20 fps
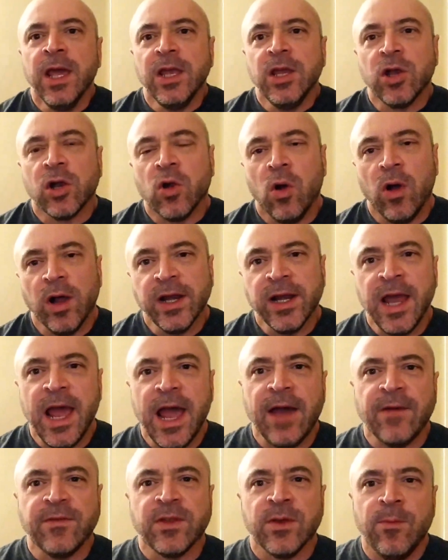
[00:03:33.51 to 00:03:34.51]
you're going to
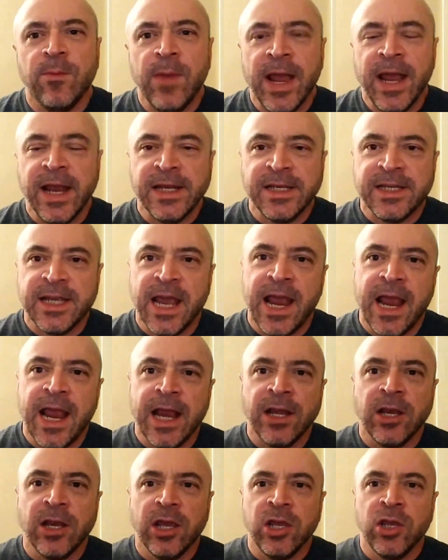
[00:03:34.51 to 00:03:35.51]
have to
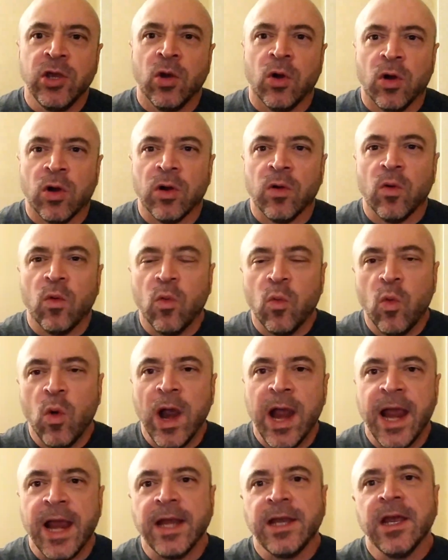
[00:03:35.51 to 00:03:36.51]
maintain your
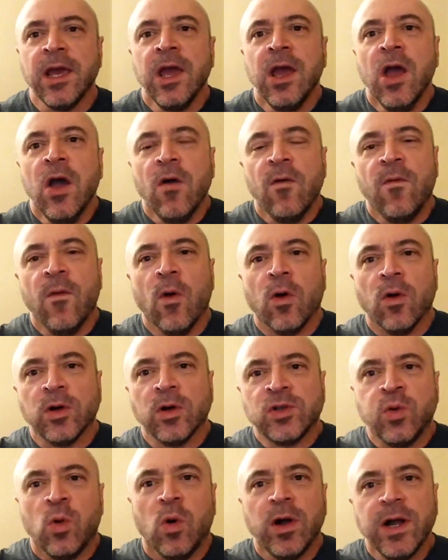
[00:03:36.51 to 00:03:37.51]
weight
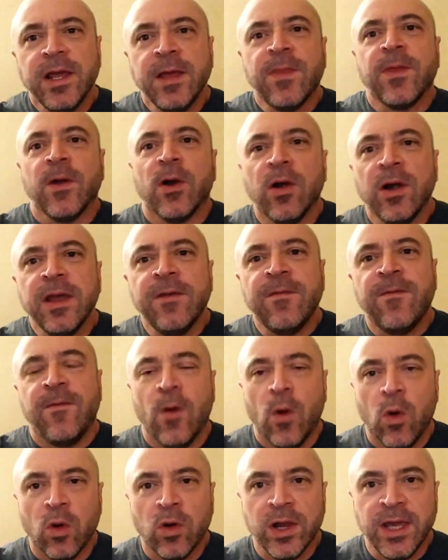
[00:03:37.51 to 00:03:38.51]
for 20, 30,
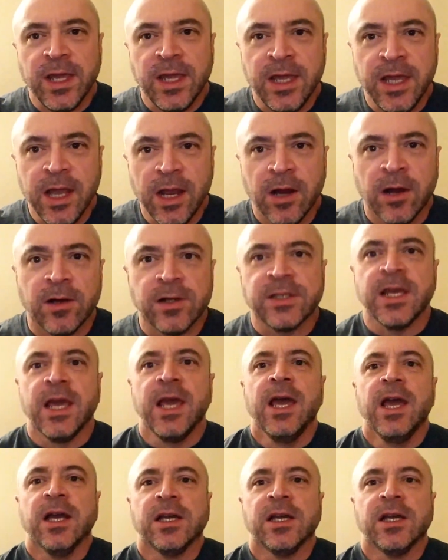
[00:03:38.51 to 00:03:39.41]
40 years.